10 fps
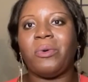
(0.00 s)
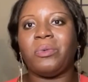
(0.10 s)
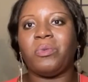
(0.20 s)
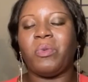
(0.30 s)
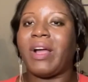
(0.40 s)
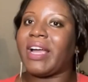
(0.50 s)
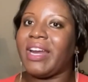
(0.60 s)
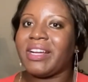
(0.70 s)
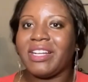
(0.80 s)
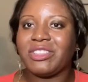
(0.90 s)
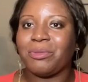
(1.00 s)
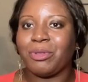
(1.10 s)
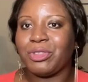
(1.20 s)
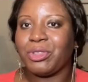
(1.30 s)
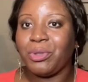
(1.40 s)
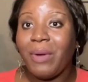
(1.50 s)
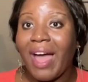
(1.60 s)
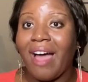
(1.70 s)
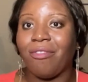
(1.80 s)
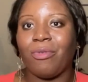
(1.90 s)
what kind of customers you
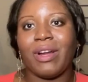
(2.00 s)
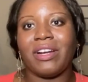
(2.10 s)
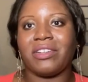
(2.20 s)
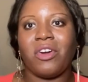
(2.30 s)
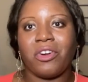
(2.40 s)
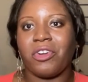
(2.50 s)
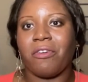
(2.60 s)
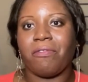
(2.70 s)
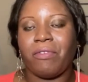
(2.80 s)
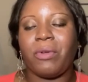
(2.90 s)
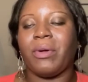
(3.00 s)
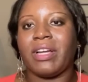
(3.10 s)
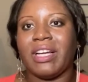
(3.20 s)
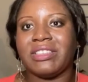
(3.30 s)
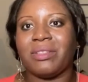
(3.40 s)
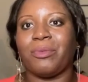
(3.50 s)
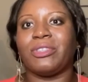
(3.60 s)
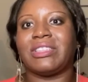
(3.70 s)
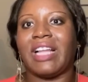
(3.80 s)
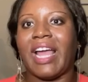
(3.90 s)
have. What are your frequent
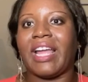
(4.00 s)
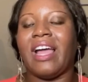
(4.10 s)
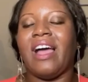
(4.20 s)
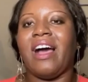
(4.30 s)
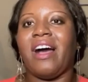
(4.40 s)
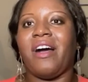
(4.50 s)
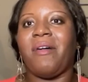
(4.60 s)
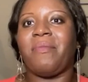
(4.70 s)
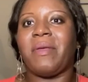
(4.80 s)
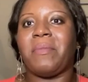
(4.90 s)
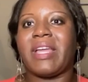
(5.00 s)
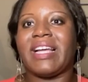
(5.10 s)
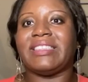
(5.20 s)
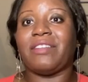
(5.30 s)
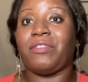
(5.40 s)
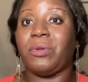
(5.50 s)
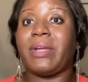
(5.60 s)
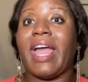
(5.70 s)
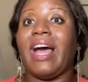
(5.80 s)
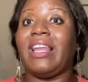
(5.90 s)
customers like? Because if you
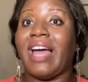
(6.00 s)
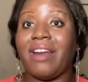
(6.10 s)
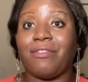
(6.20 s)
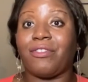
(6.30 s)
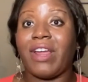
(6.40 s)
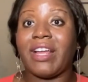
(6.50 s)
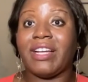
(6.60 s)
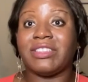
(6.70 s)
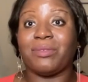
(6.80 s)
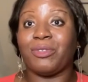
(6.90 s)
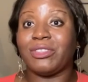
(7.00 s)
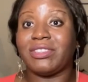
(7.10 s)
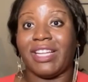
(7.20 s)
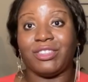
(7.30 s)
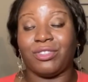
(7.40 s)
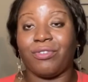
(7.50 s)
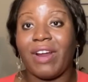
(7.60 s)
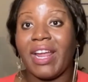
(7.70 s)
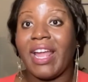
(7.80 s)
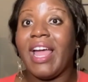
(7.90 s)
get a lot of great customers, that's
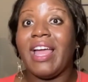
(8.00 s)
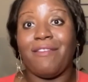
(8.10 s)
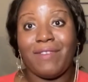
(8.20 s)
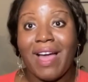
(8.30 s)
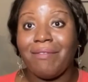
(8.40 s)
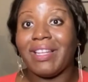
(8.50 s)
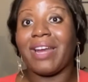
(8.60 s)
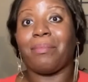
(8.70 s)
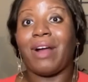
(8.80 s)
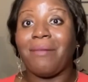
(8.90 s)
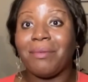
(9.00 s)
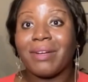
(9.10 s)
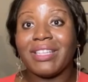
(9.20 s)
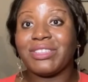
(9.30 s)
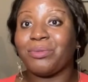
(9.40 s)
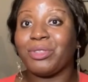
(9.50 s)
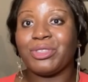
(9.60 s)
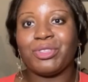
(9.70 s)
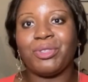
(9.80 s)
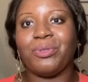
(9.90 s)
great. If you have a lot of problem
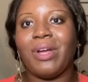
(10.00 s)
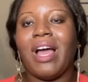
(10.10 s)
customers too,